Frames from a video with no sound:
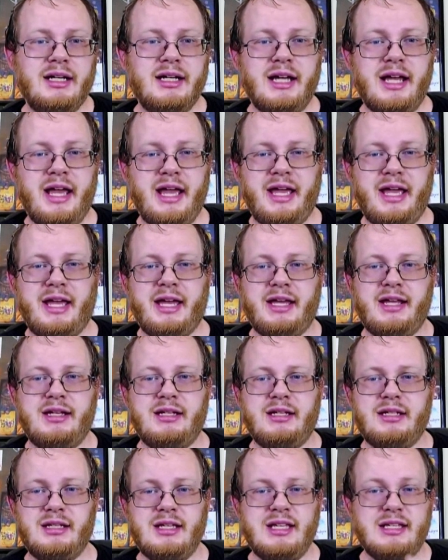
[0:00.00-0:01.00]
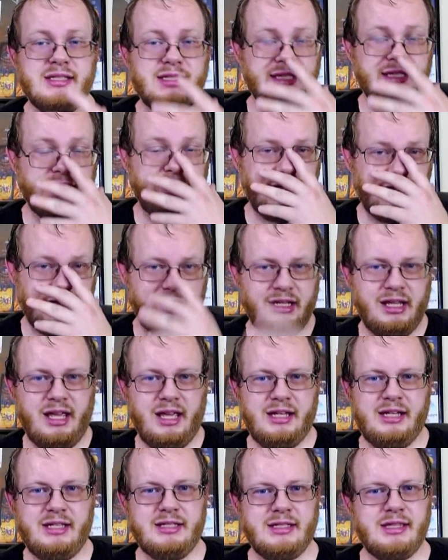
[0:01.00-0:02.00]
And he's sitting
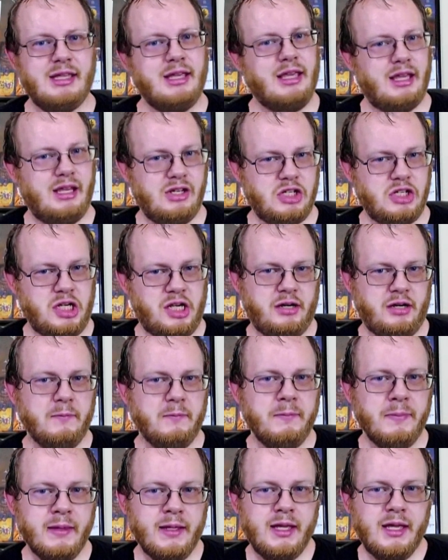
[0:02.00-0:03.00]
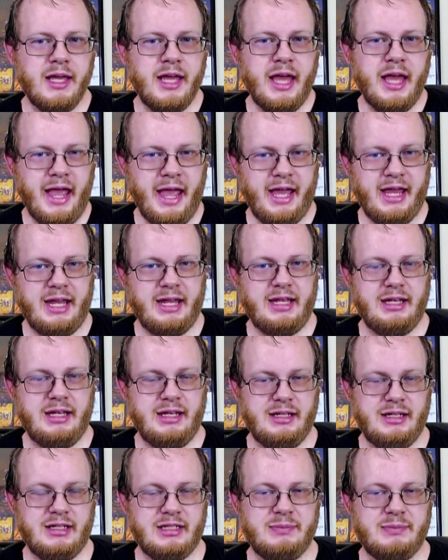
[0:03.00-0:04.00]
in his thinking chair, and
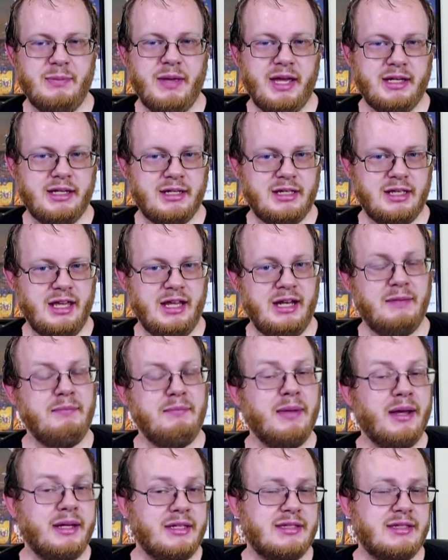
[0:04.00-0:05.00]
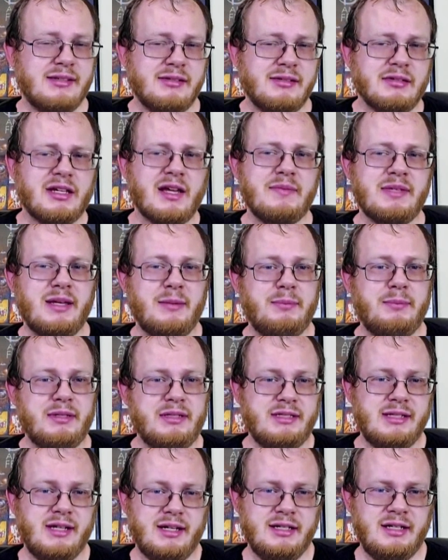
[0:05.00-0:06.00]
this man in a bunny suit comes up
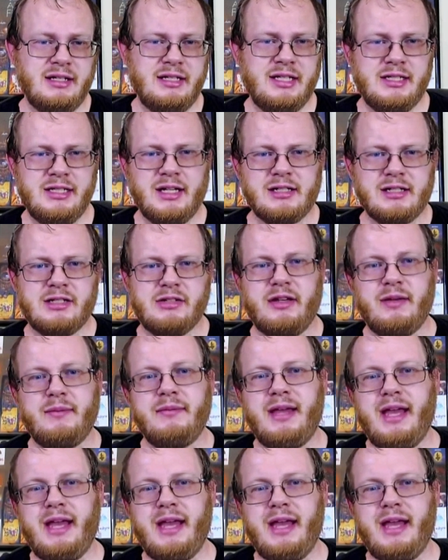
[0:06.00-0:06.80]
to talk to him.